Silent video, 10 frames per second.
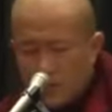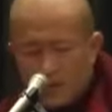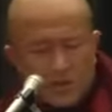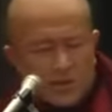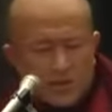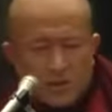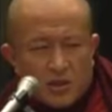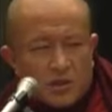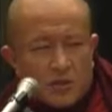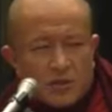recite the
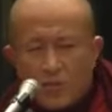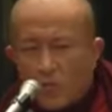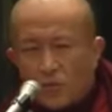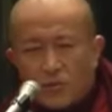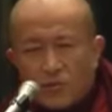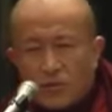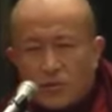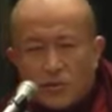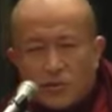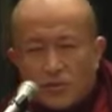shastra almost
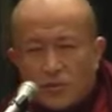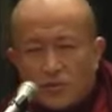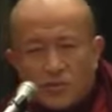from the,